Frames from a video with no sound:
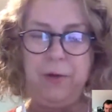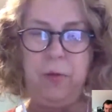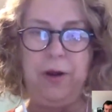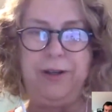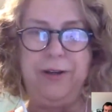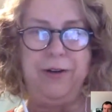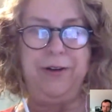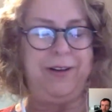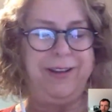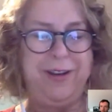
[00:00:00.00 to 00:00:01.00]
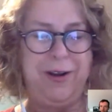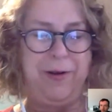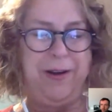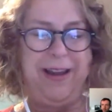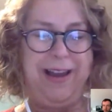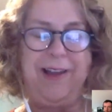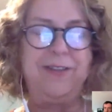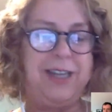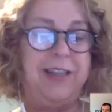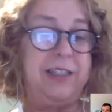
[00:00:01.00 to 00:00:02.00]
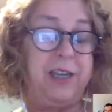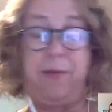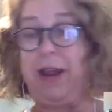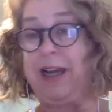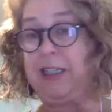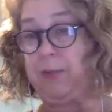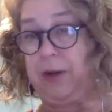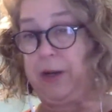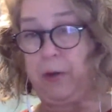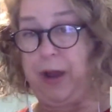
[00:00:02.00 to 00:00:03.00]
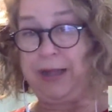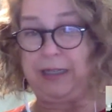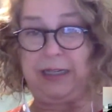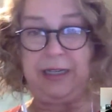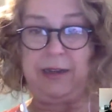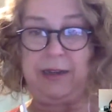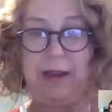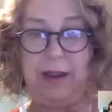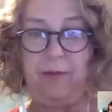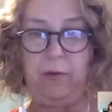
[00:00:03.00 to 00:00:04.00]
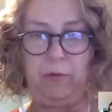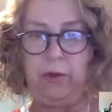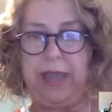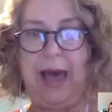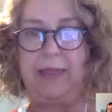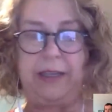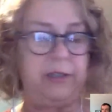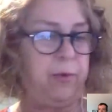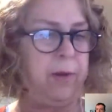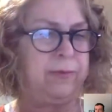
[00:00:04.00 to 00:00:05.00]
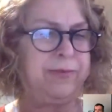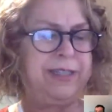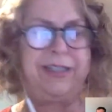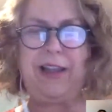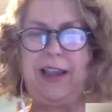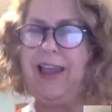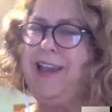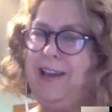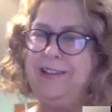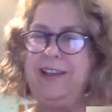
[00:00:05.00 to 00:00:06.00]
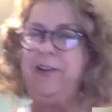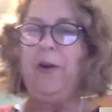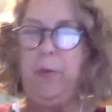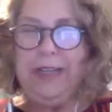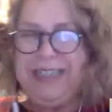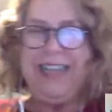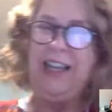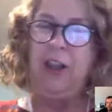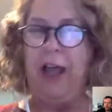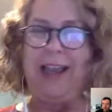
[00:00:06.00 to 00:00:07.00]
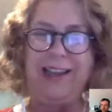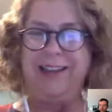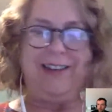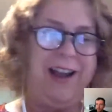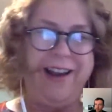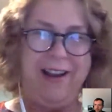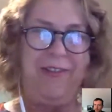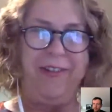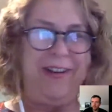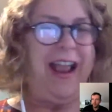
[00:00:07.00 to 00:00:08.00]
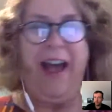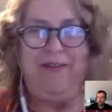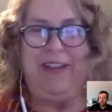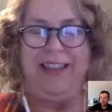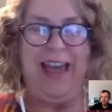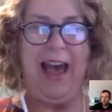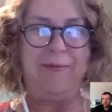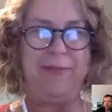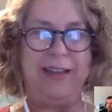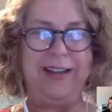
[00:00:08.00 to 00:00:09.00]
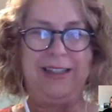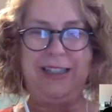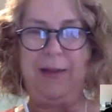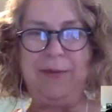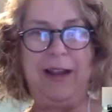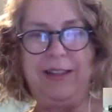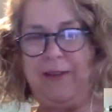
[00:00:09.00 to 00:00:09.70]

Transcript: wonder, you know, I've said this to my husband, who hasn't ever really had these problems. It's like, what is it like not ever having that? Because sometimes I